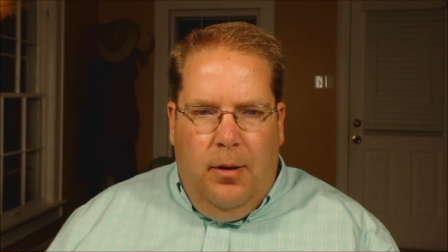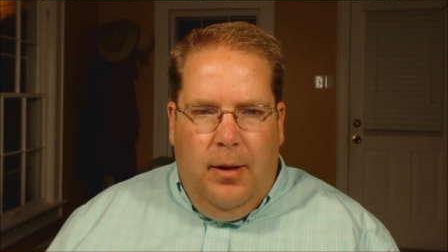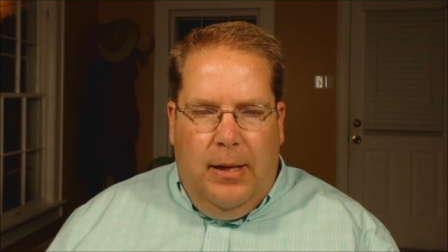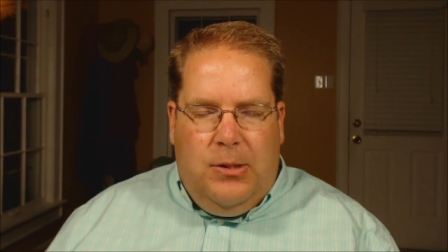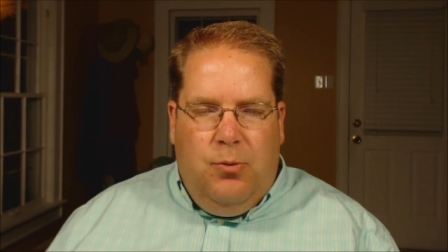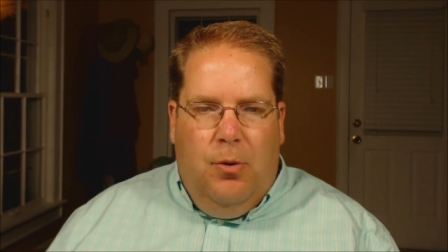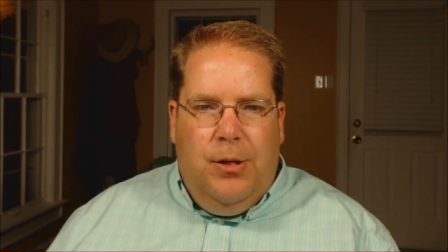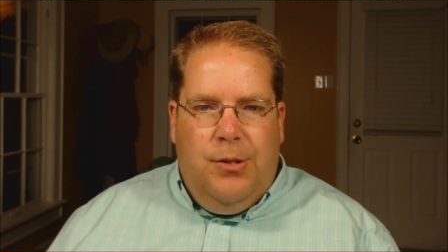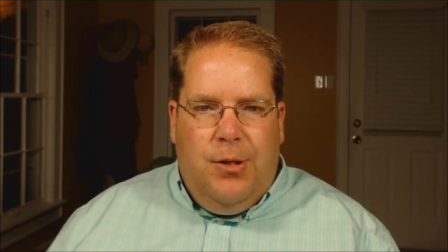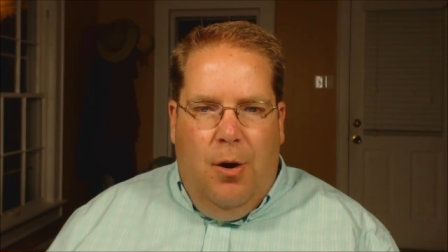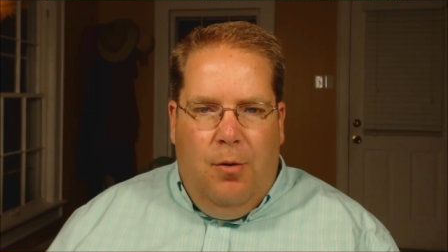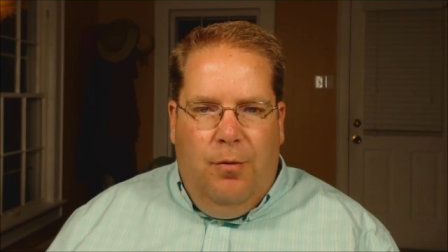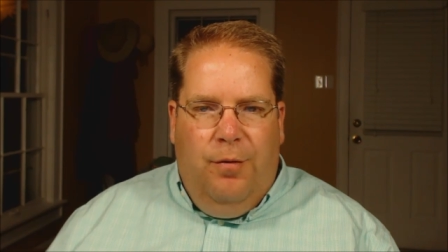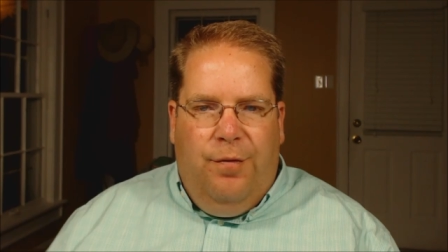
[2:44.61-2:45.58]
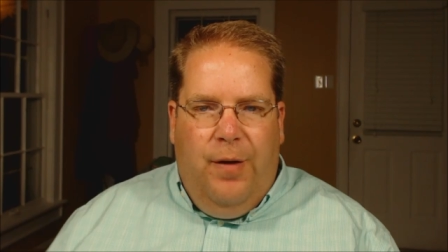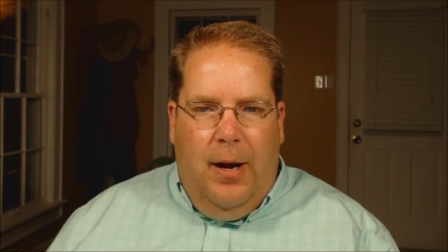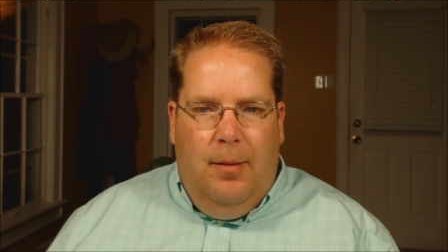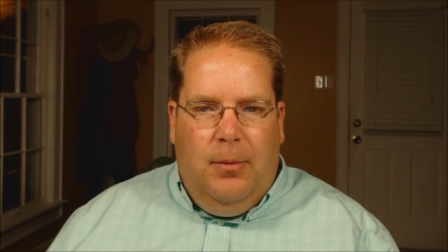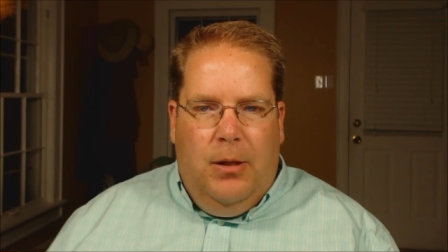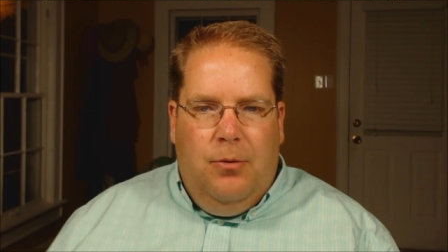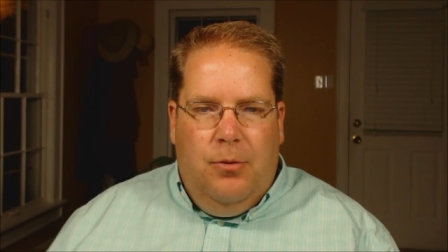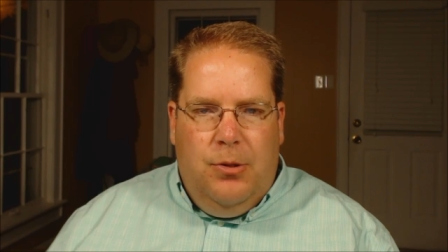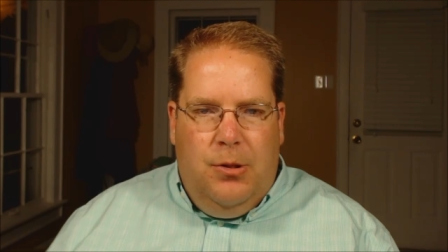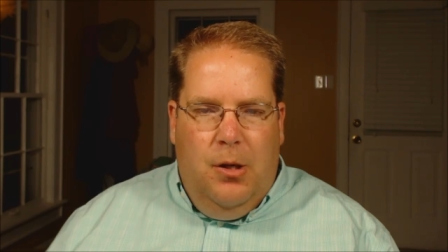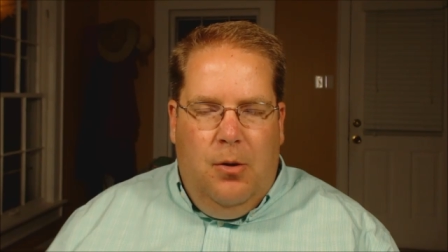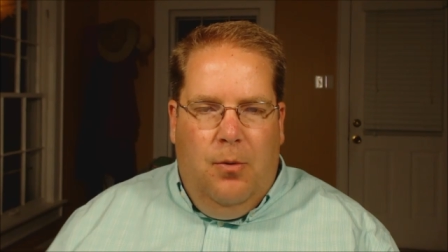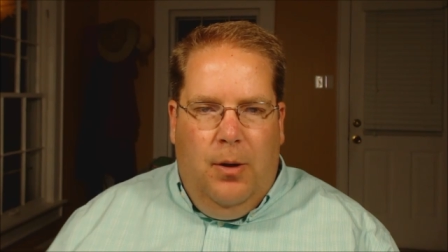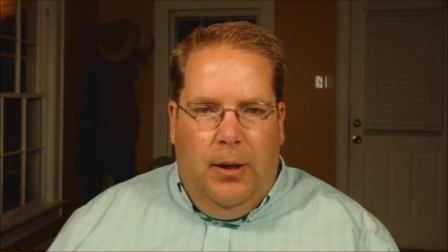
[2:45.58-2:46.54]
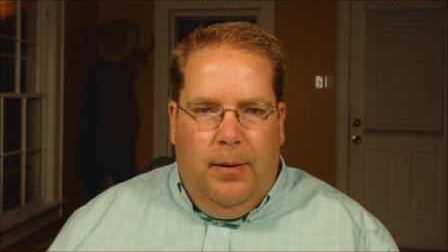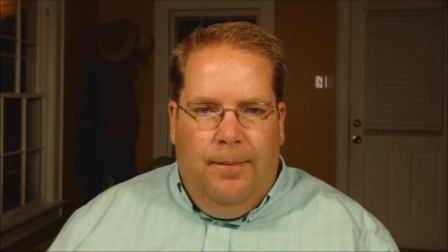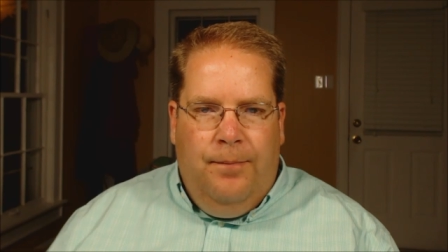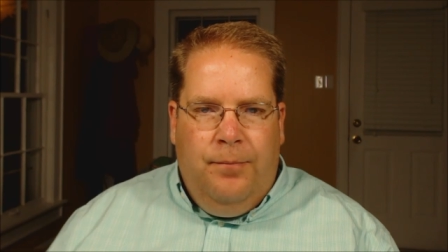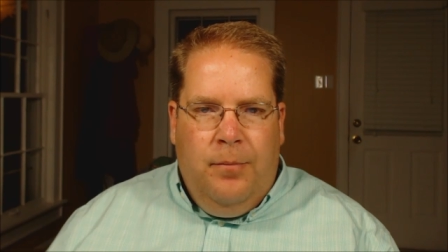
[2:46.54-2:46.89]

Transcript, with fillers: That's what his own family was doing.